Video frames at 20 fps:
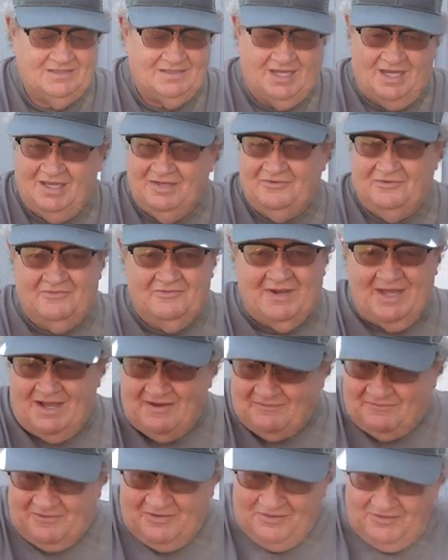I don't
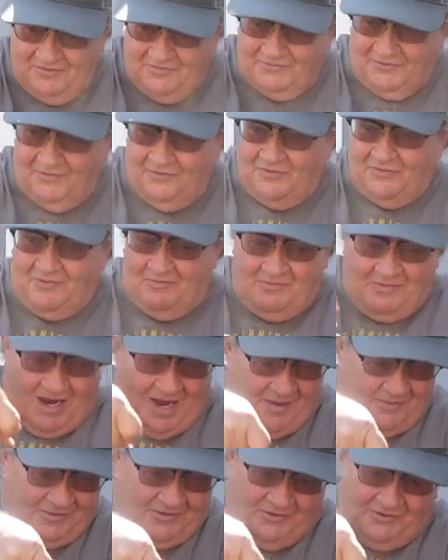have one of those old
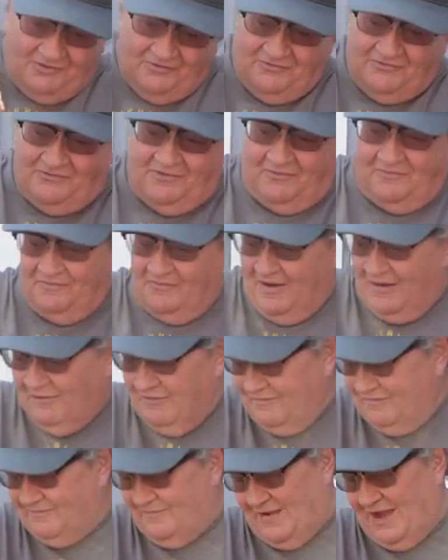thermometers to
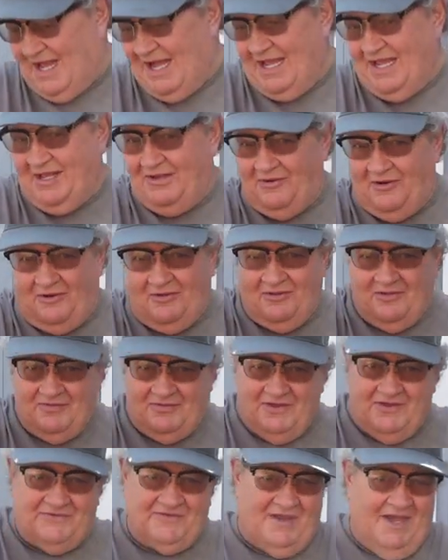verify all of
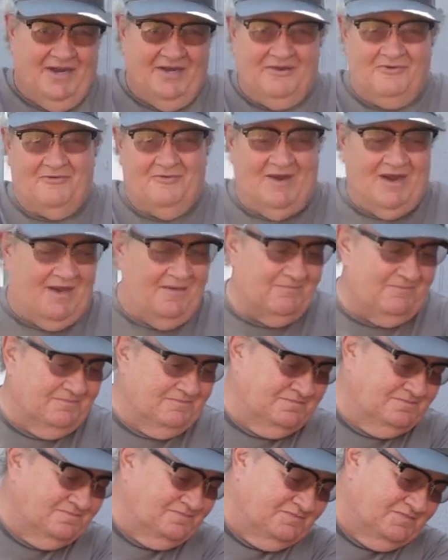this kind of crap.
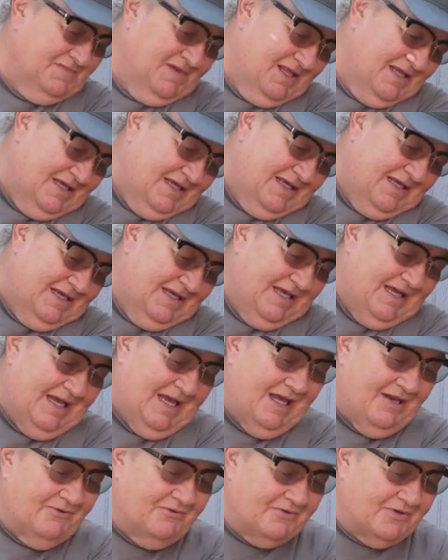
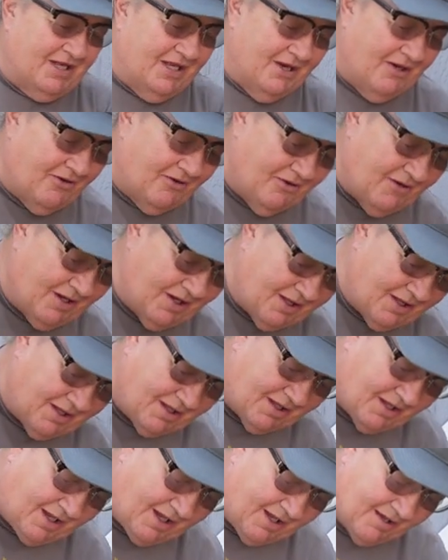I don't care.
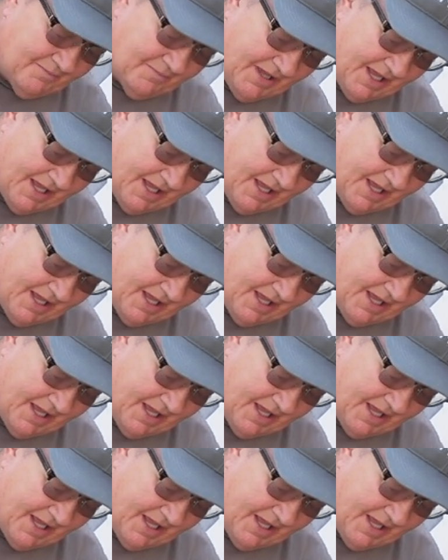I'm